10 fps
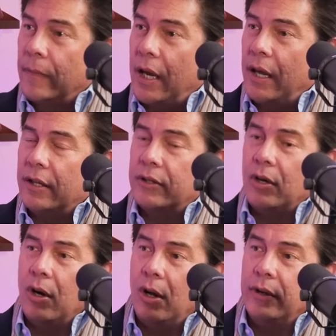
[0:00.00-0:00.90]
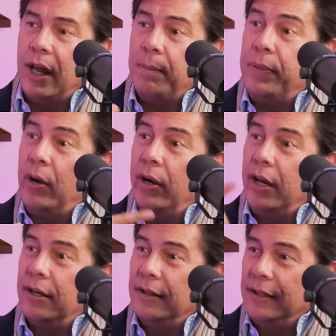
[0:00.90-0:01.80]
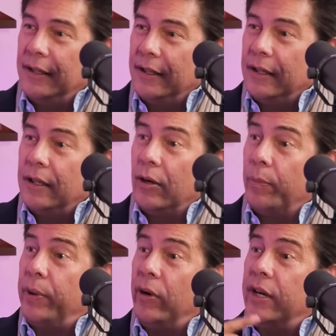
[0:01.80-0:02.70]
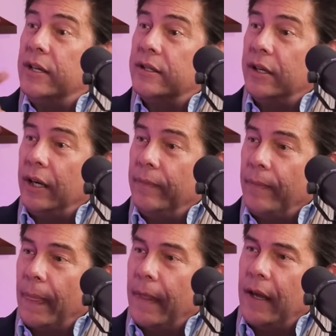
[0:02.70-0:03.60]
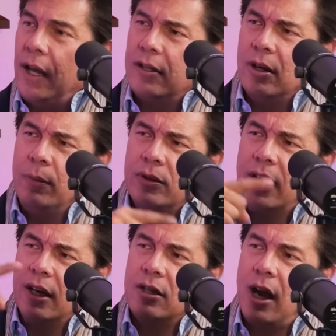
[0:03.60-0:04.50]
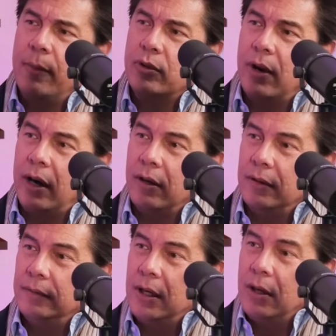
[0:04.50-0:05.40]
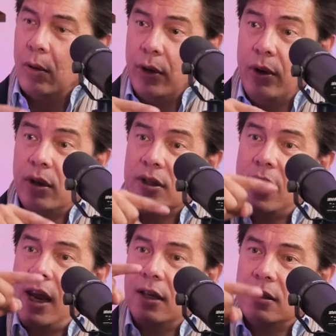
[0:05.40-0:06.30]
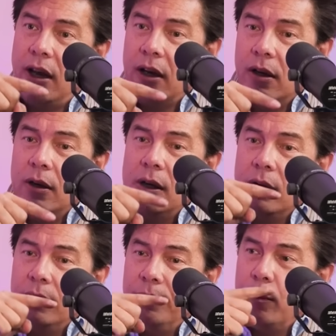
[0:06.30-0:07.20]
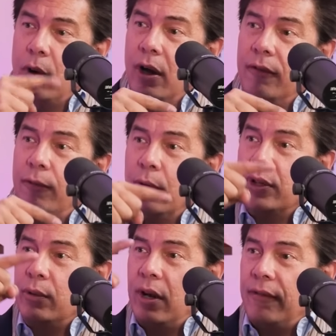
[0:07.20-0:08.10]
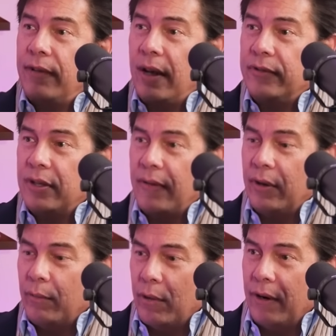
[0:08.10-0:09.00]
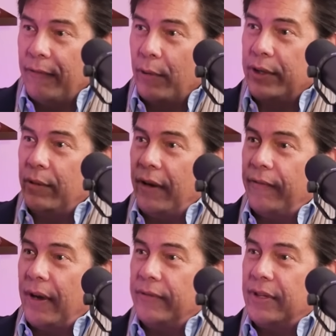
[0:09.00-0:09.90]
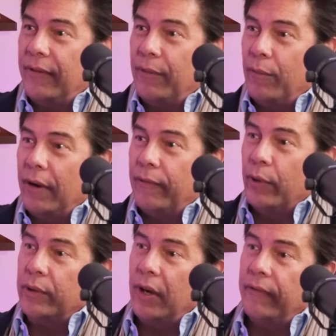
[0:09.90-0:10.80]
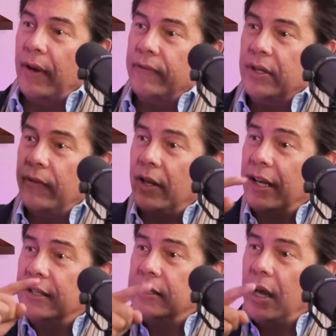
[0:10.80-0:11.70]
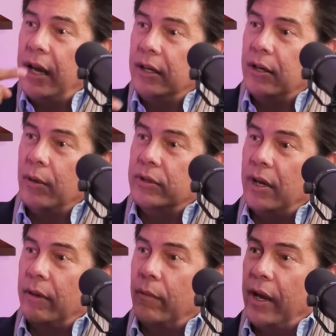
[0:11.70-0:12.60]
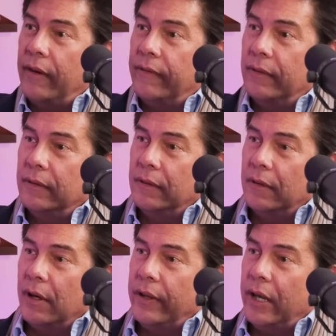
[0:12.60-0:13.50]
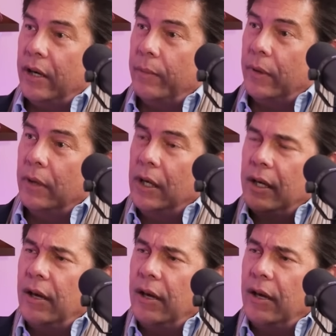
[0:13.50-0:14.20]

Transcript: Okay, it's called a period or periodicity. It's almost like a time tracker, or you could say it's like a 142857, 142857, 142857, like a sine cosine wave on that number.